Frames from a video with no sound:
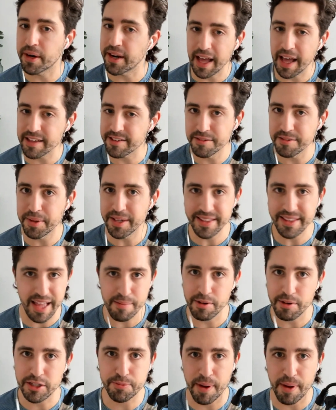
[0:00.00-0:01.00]
but it hasn't been
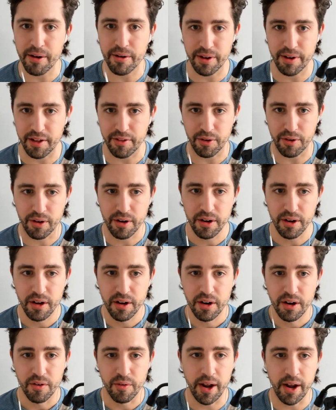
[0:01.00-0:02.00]
that much better either,
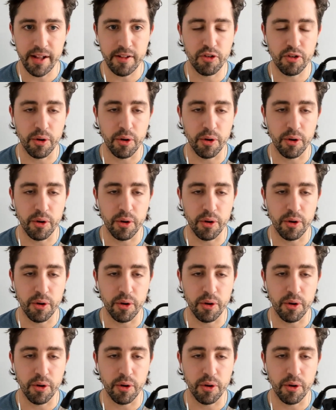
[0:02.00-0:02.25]
right?